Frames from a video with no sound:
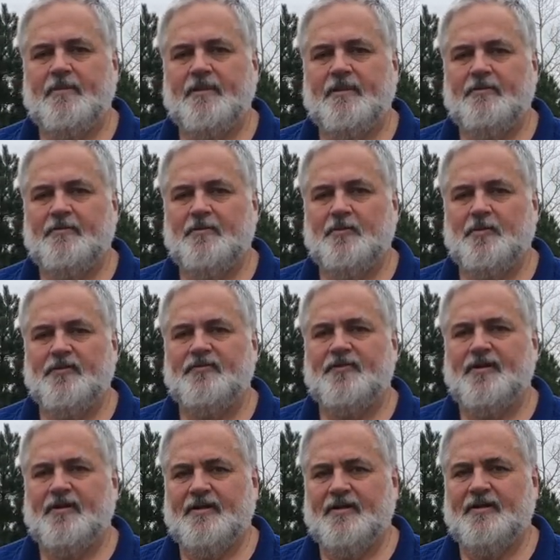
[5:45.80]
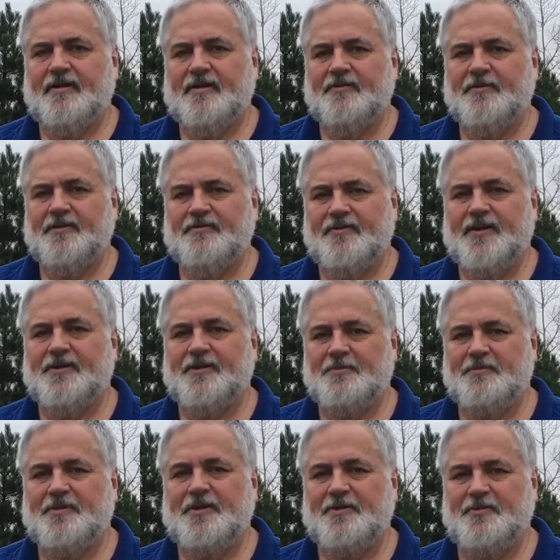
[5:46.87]
we're faring
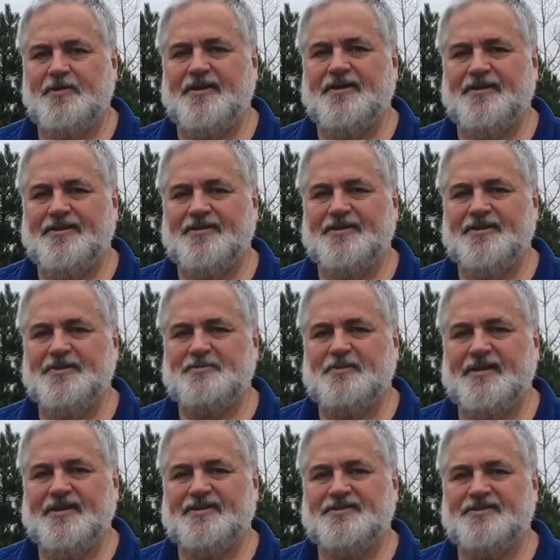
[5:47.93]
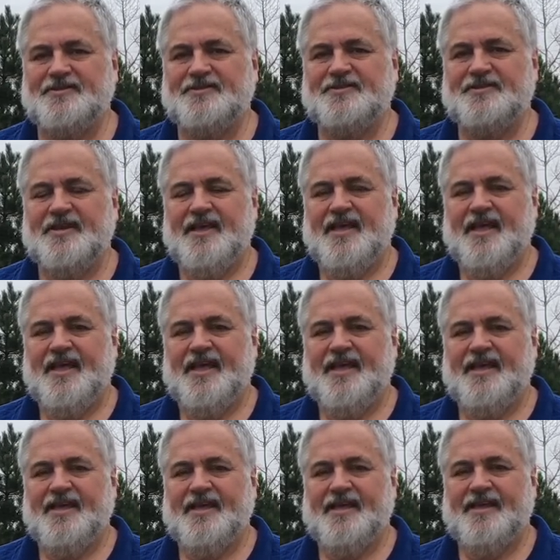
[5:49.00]
pretty well in these places,
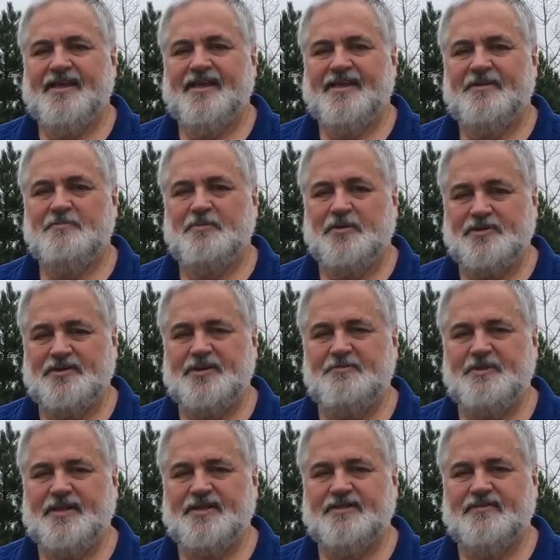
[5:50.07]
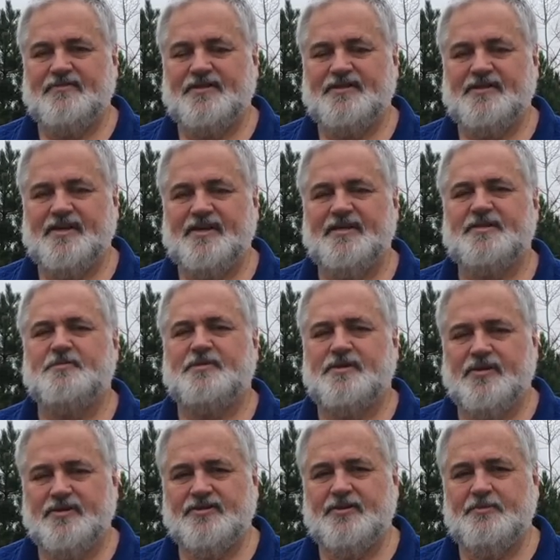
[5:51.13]
mostly because of the science, but
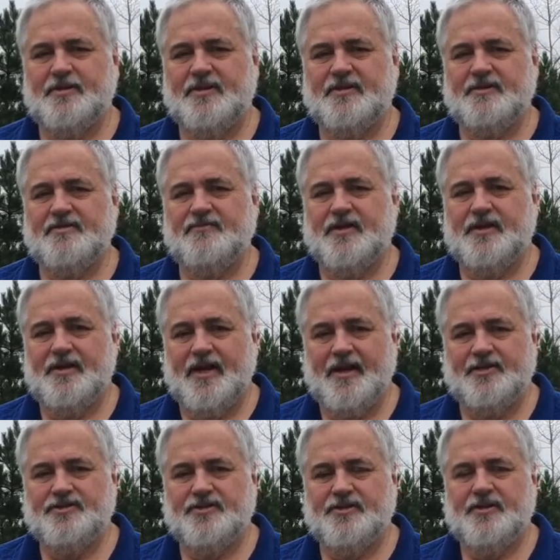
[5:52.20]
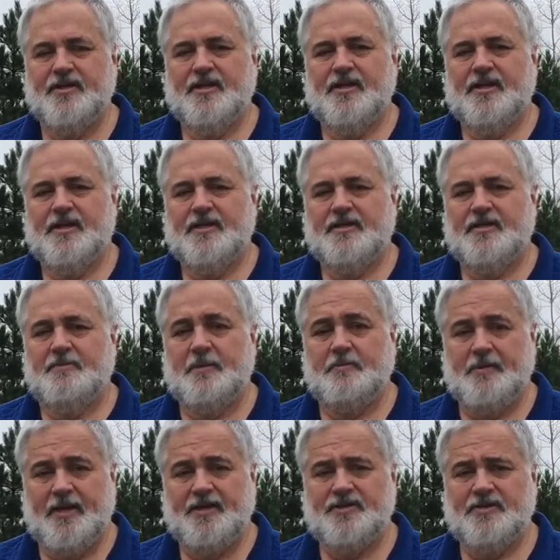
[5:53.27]
also because of our nature to be
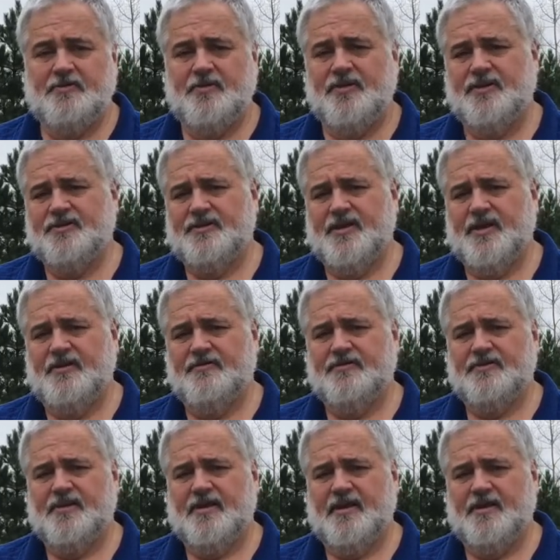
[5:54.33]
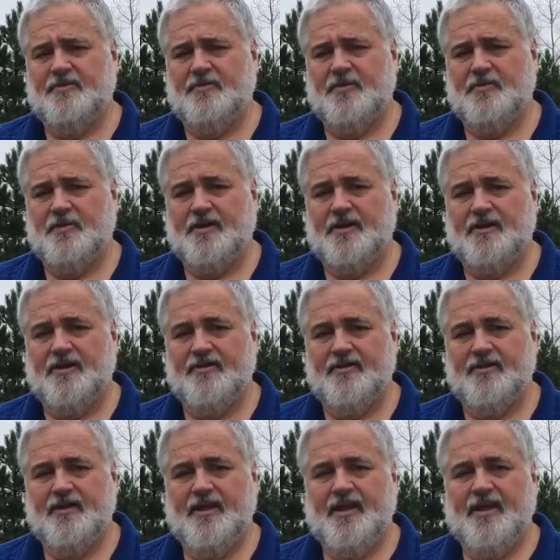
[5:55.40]
patient with ourselves and with one
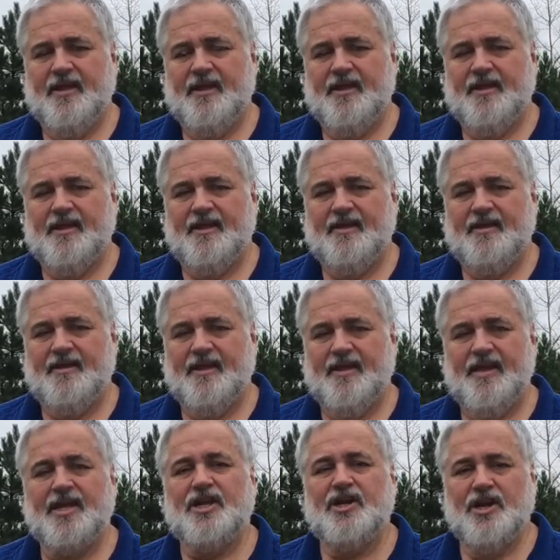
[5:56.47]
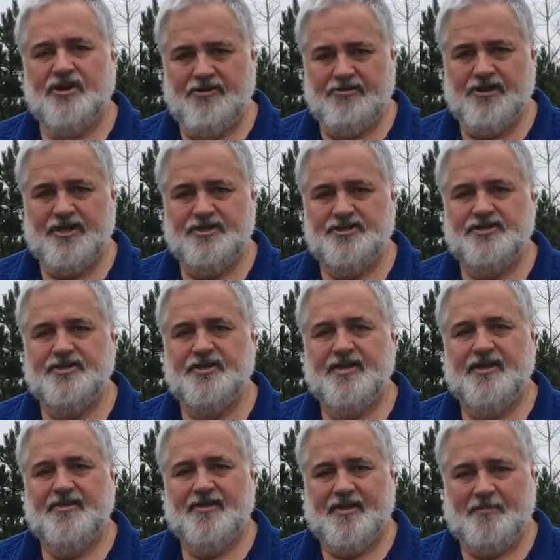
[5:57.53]
another. And I encourage
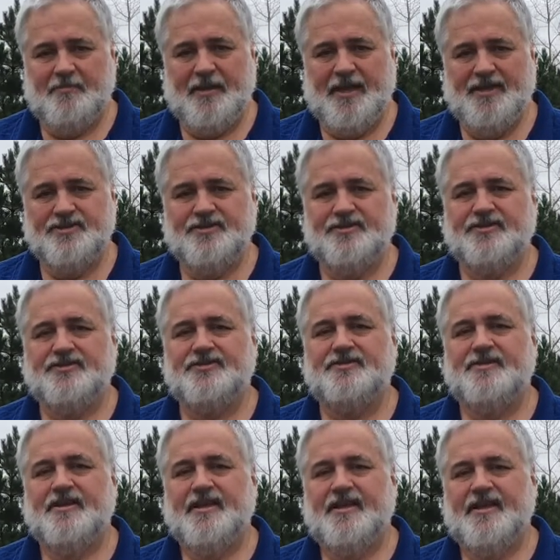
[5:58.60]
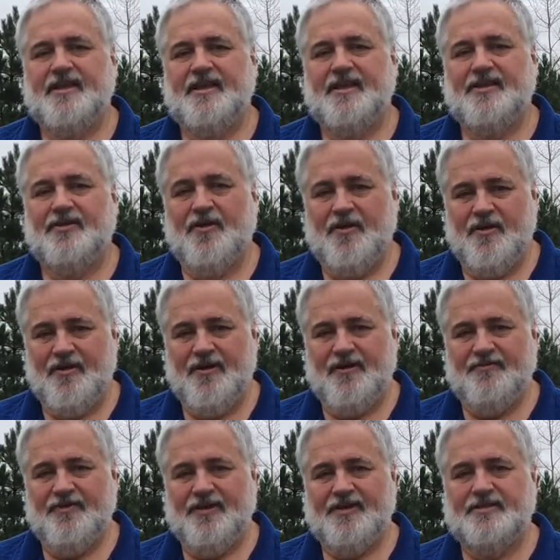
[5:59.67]
that patience in all
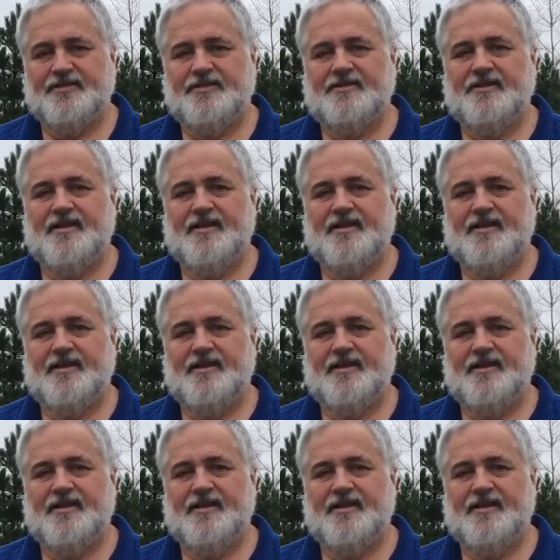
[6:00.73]
of us